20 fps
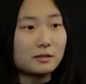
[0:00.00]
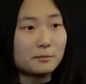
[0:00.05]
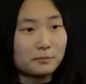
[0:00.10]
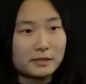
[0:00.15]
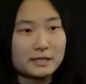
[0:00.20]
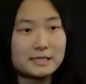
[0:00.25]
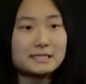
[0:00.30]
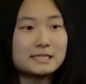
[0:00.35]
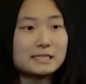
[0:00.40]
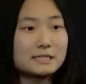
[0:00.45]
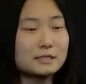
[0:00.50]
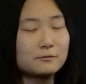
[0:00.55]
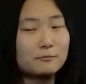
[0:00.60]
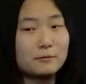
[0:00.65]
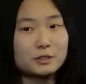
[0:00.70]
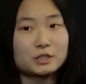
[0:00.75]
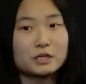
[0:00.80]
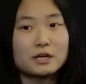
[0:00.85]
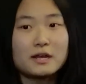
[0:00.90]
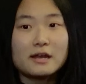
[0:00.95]
the places in
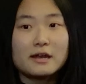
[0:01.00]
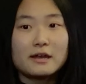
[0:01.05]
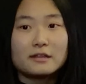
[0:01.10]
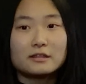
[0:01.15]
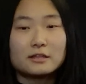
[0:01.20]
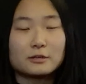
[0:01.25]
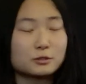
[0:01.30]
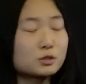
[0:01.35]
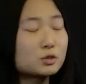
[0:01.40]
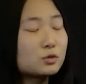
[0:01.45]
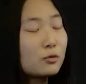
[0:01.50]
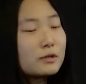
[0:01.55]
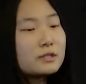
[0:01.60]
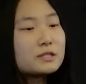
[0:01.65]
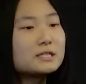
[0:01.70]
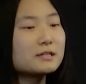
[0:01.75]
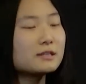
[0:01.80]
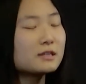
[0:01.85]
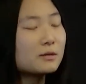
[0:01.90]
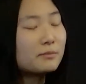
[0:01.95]
which they're
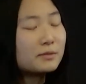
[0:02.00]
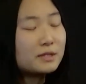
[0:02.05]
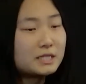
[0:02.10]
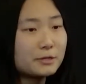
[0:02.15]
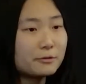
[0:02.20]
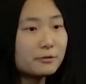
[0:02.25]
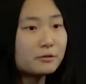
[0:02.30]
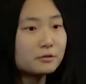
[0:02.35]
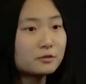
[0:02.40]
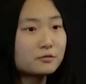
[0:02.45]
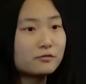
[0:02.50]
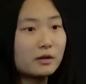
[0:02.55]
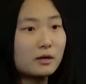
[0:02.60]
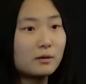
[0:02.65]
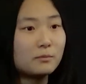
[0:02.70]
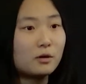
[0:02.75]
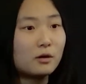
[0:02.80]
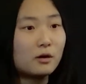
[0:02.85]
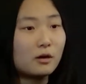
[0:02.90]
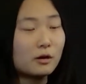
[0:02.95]
sourcing their materials
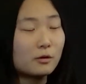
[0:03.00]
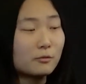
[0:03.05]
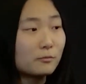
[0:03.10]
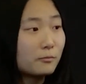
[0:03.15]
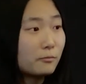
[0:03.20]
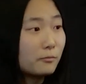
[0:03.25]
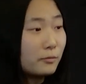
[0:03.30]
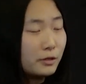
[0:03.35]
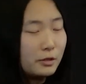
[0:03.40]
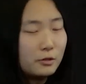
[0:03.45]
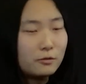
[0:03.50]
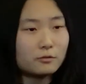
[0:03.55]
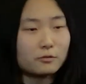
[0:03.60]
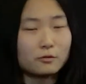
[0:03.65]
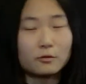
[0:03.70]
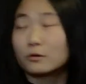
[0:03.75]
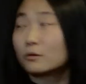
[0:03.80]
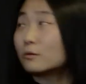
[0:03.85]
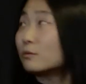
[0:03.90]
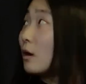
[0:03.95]
from are
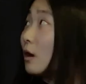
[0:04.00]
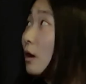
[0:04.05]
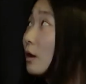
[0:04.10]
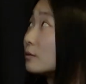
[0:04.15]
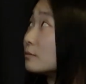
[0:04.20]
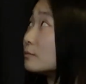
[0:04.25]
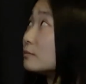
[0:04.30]
are